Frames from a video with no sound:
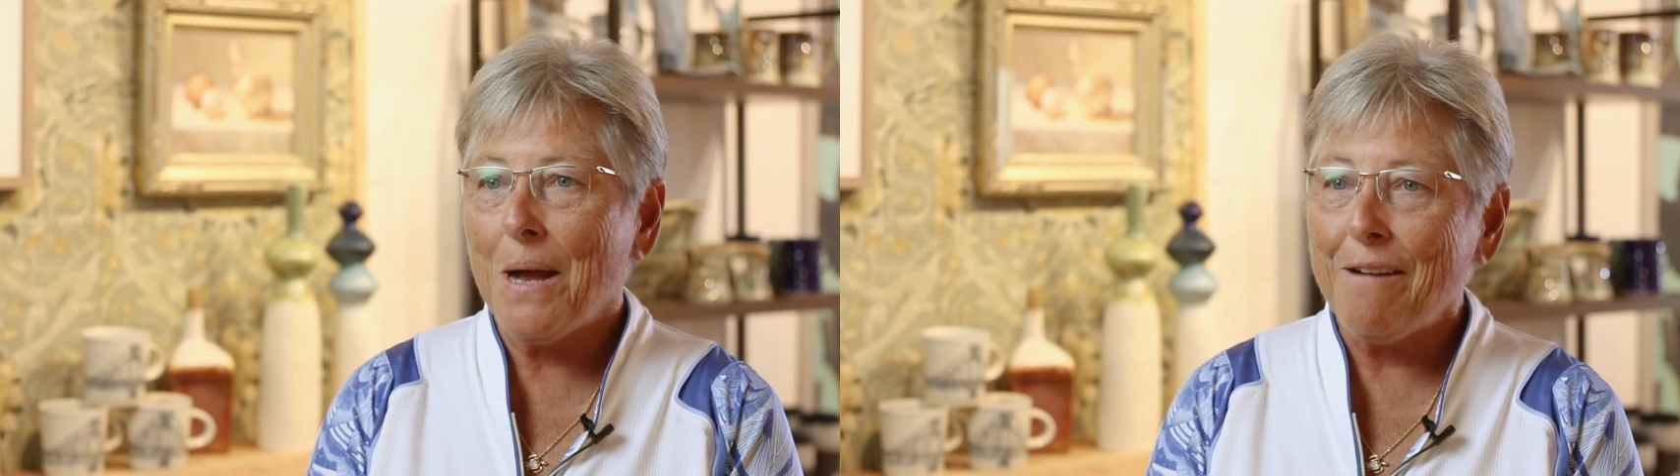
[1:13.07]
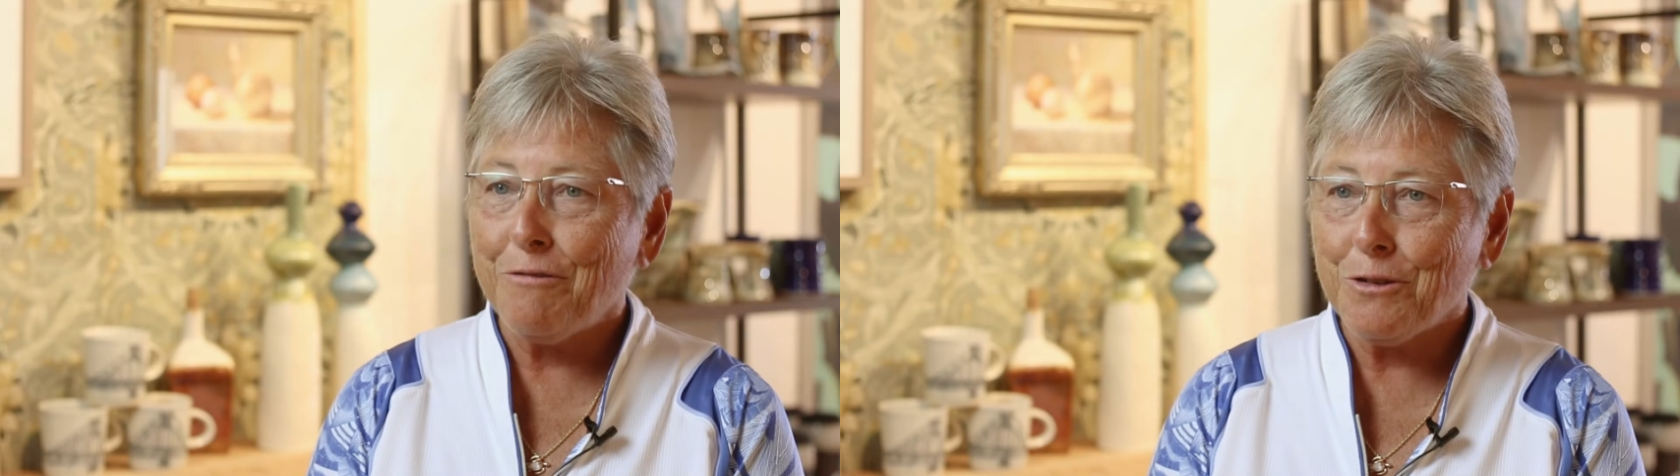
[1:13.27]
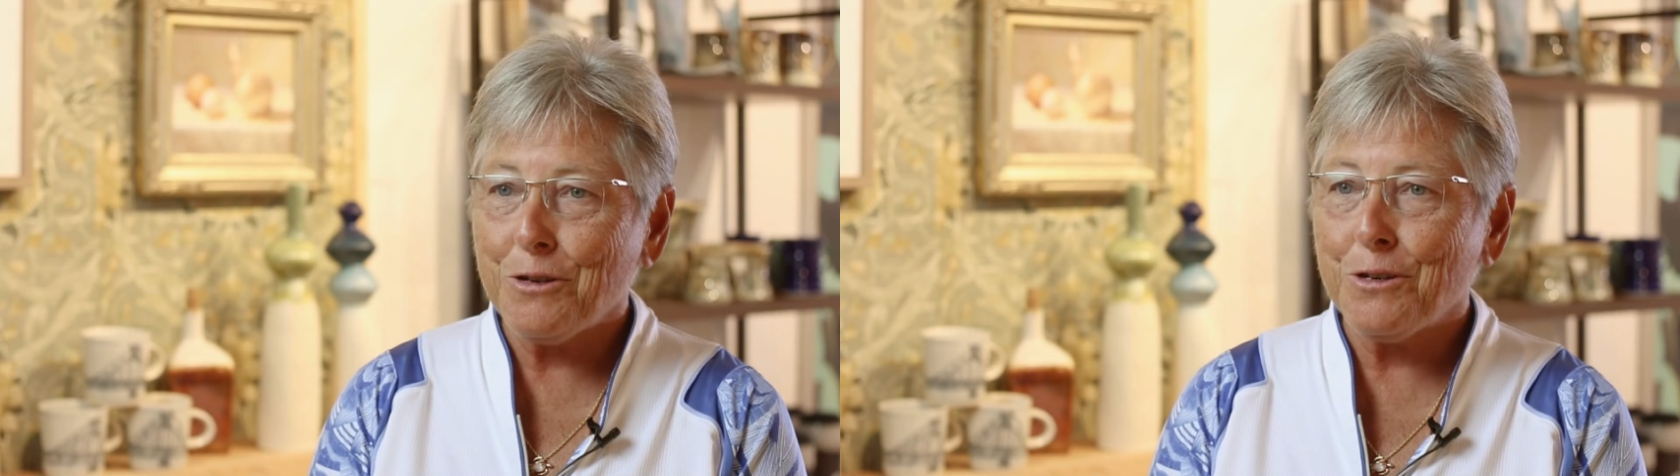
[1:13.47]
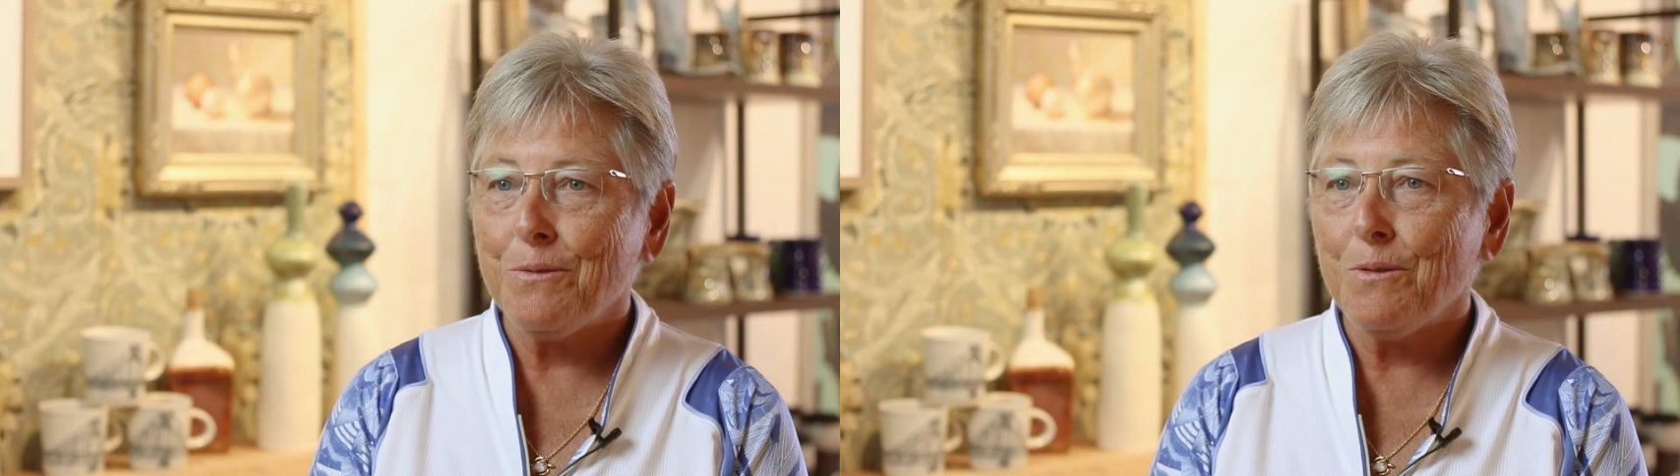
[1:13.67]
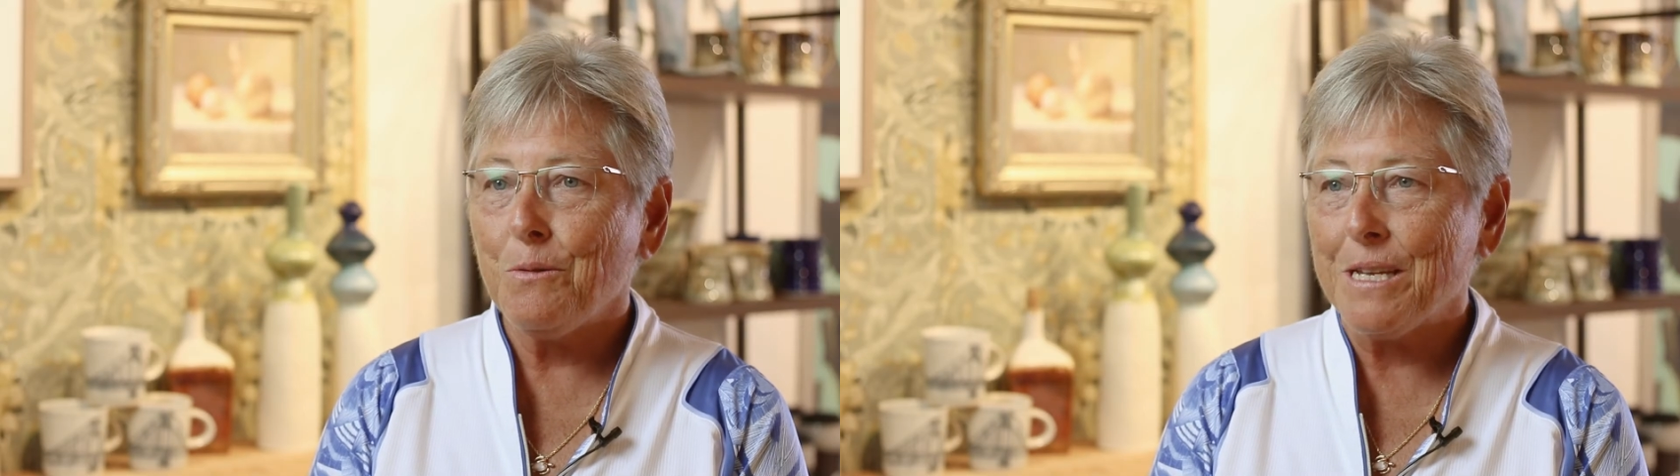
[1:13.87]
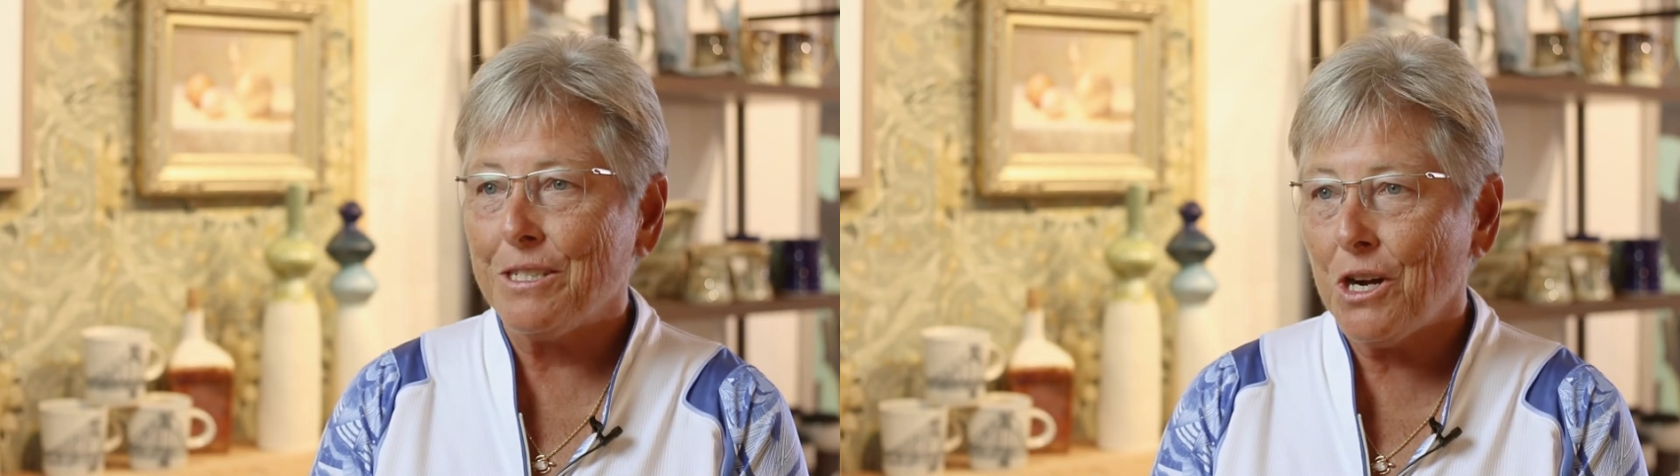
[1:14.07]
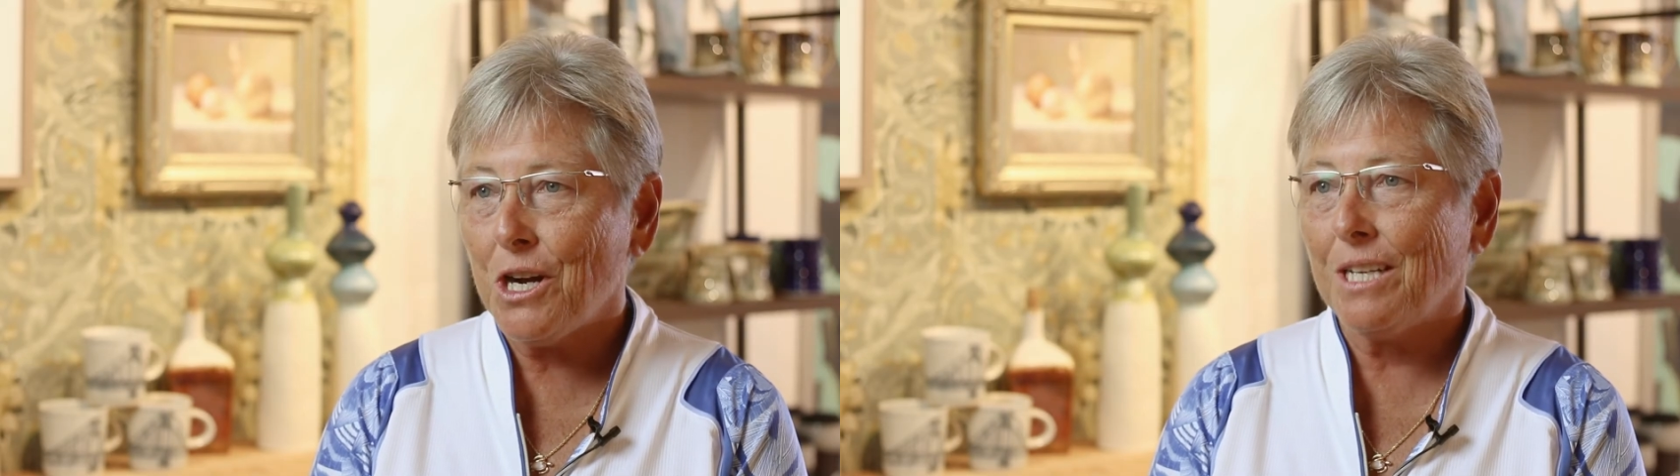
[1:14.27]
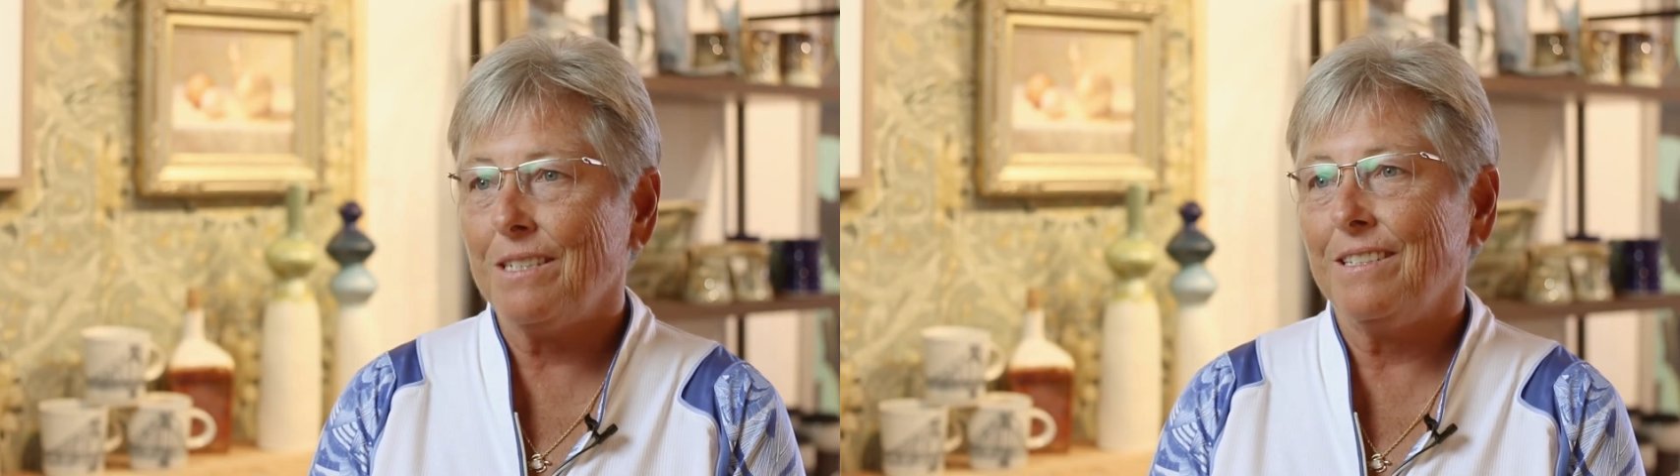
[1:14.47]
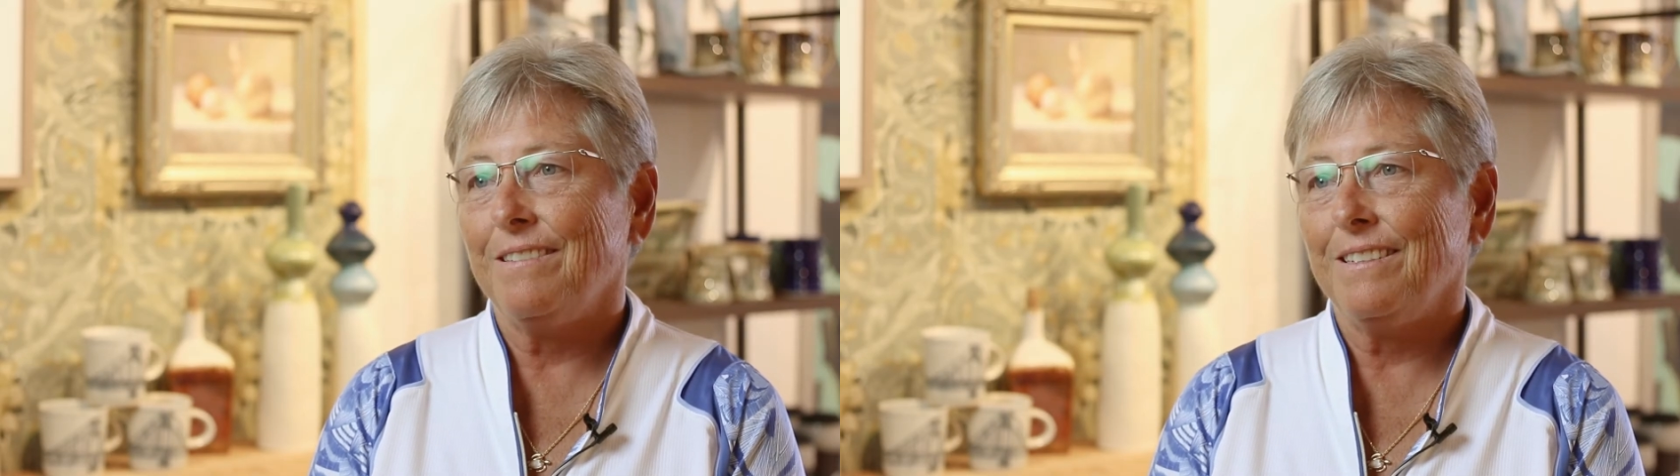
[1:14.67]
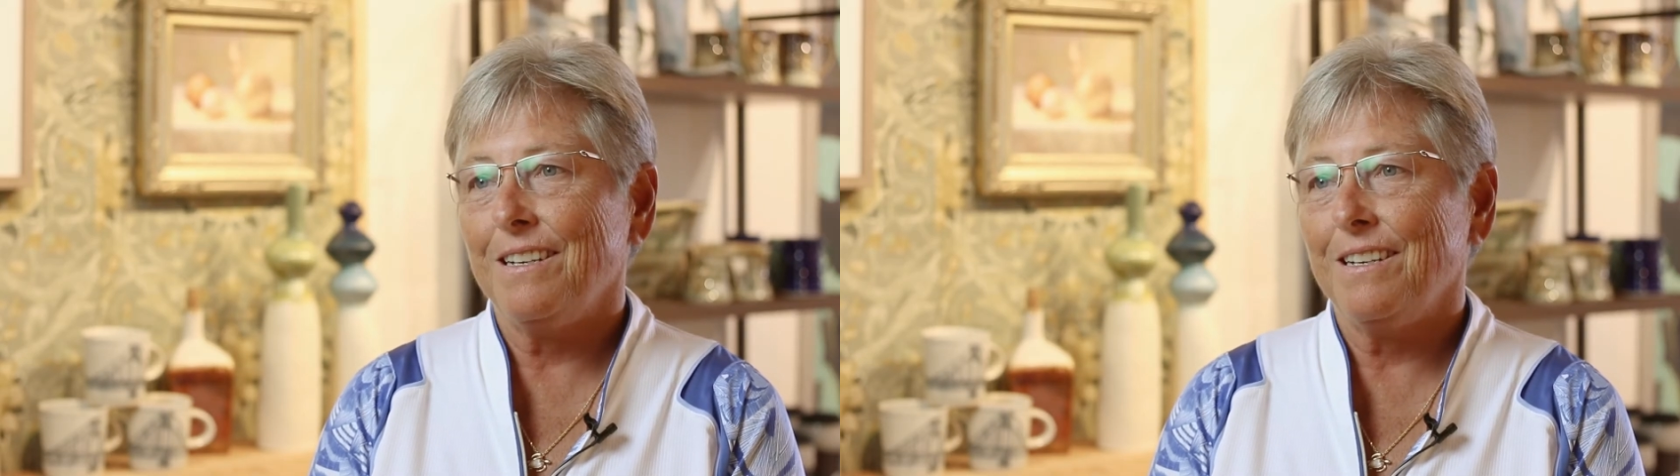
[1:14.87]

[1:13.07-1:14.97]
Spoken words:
after we talked,